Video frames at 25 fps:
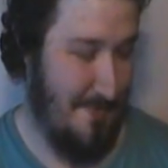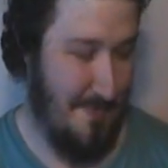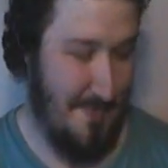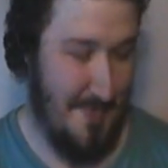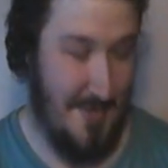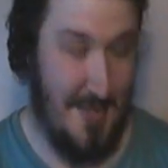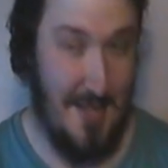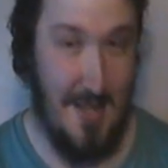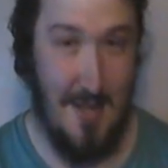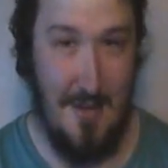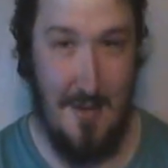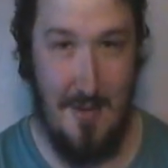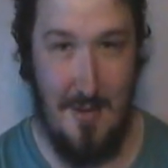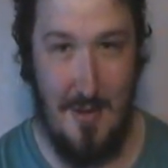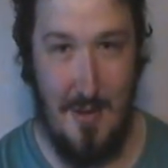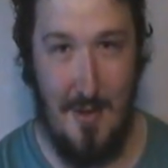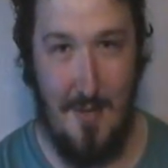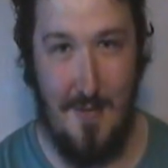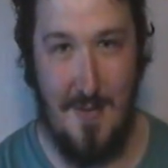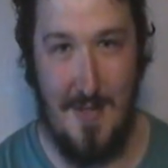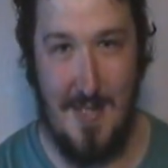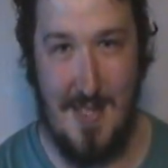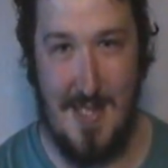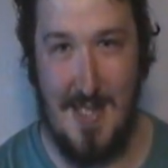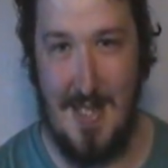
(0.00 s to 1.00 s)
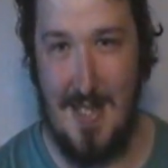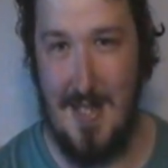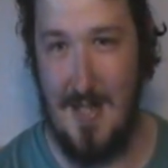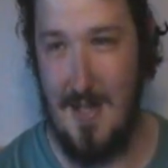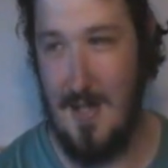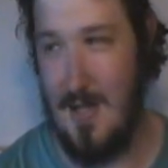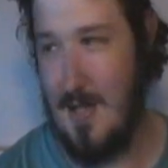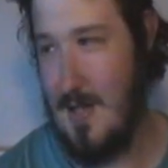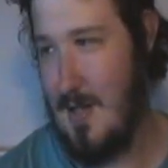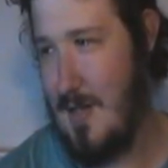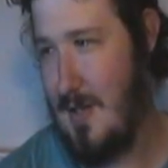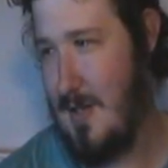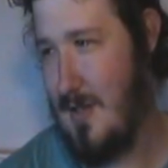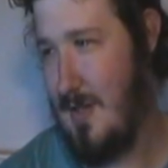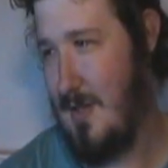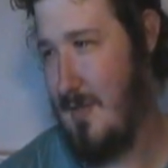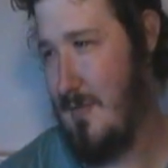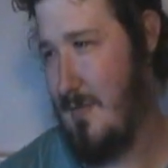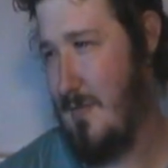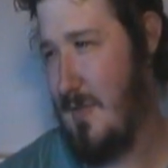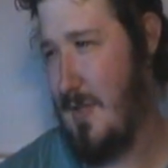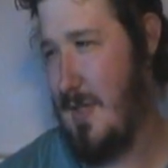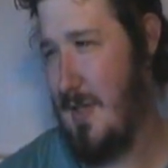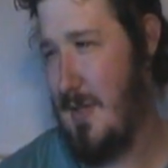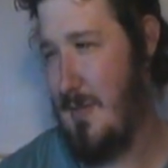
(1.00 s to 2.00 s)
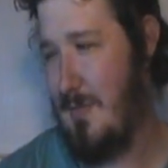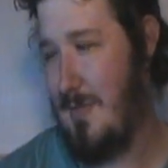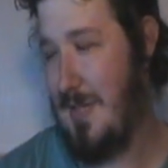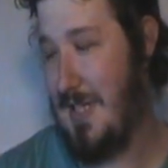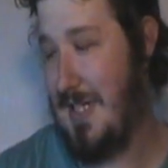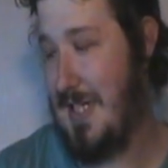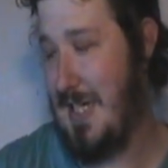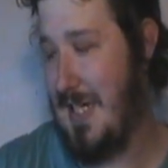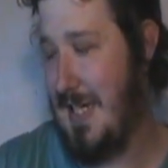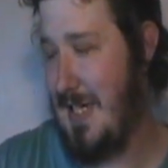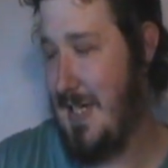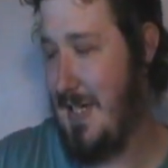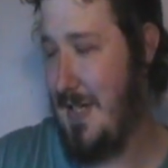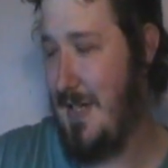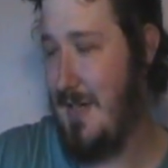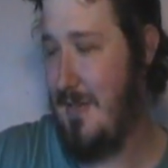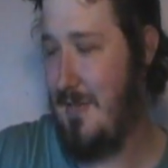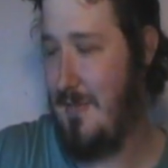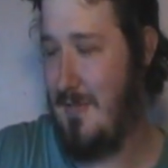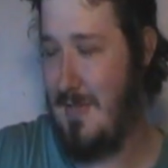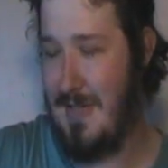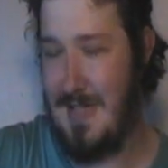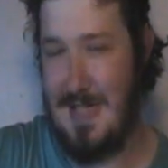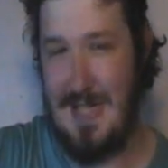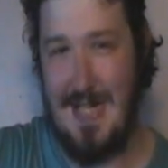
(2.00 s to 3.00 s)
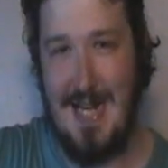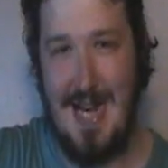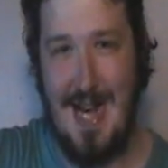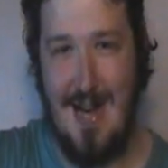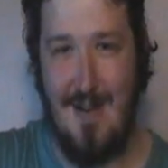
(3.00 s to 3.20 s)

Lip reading: So obviously, with the